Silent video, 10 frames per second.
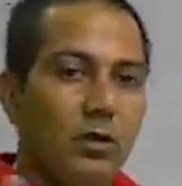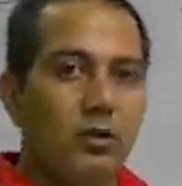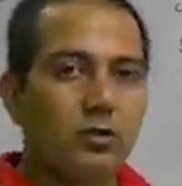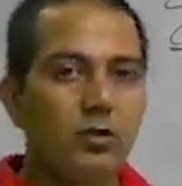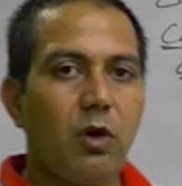
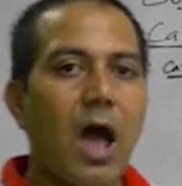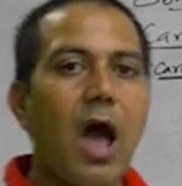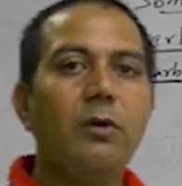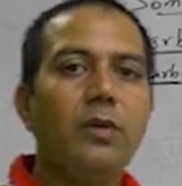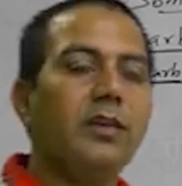So
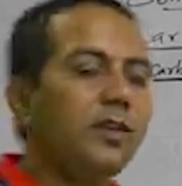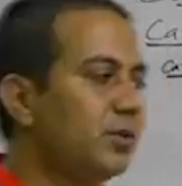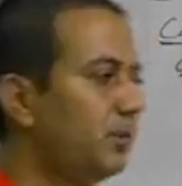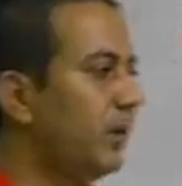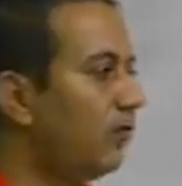how it
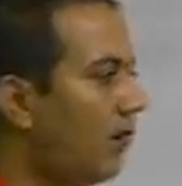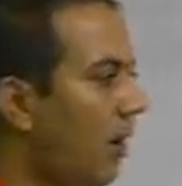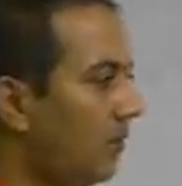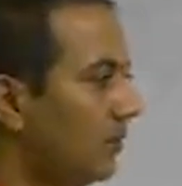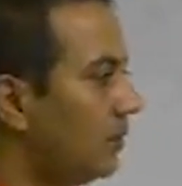is been
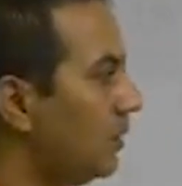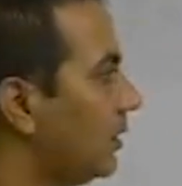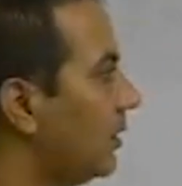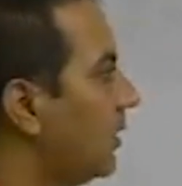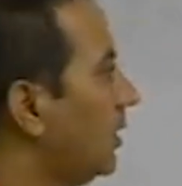formed?
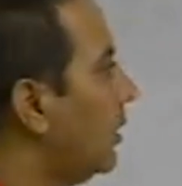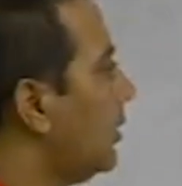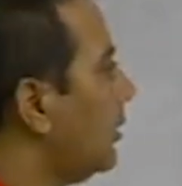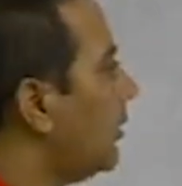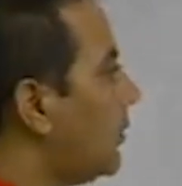
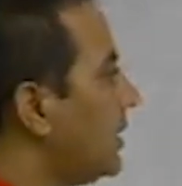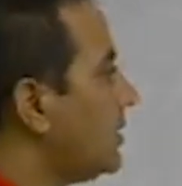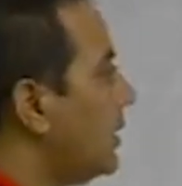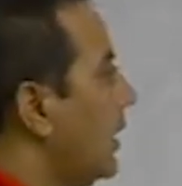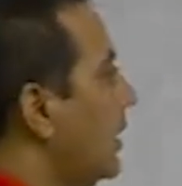The
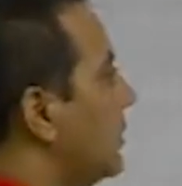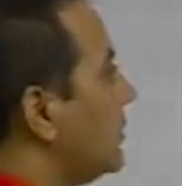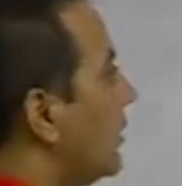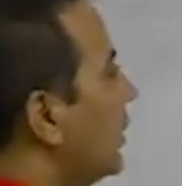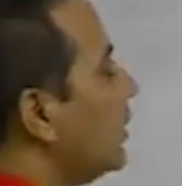first thing is
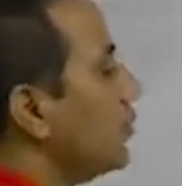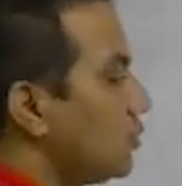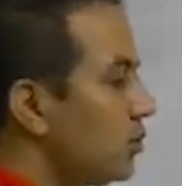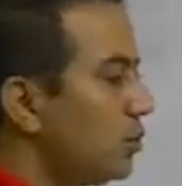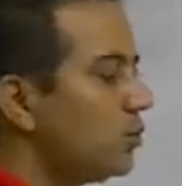the
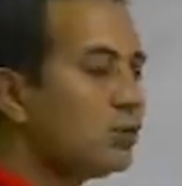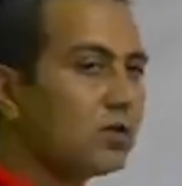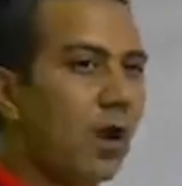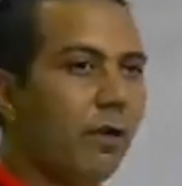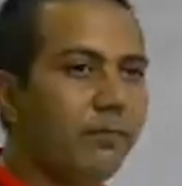source
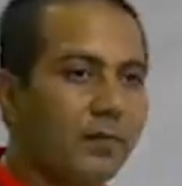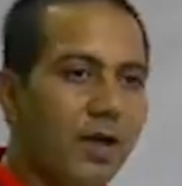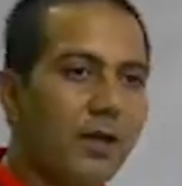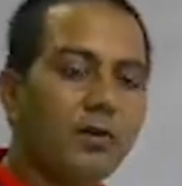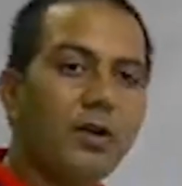of
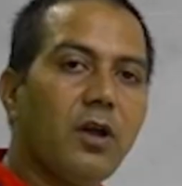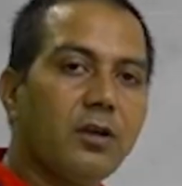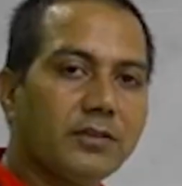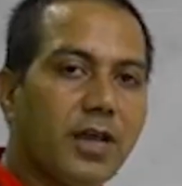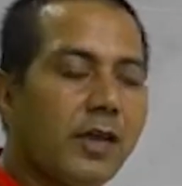carbon
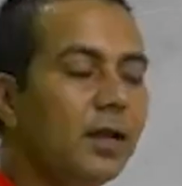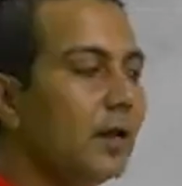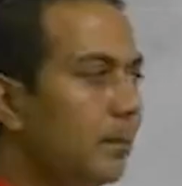dioxide,